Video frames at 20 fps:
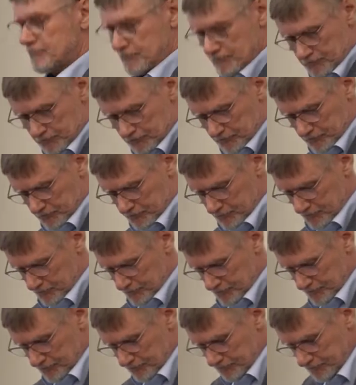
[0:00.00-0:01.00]
Thank
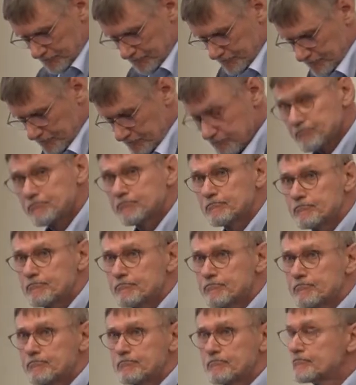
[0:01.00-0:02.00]
you, Ahti, for
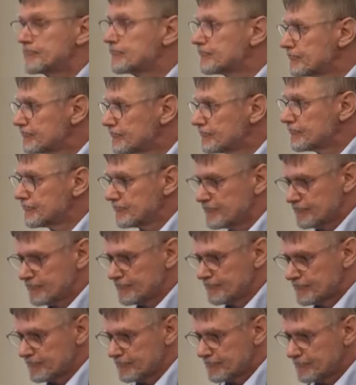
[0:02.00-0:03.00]
keeping the time um,
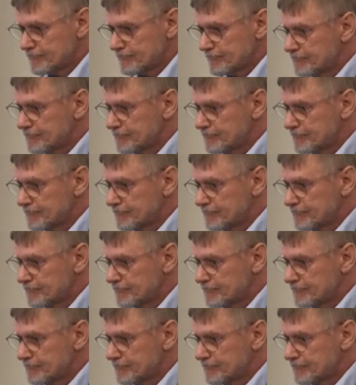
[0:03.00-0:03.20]
nicely.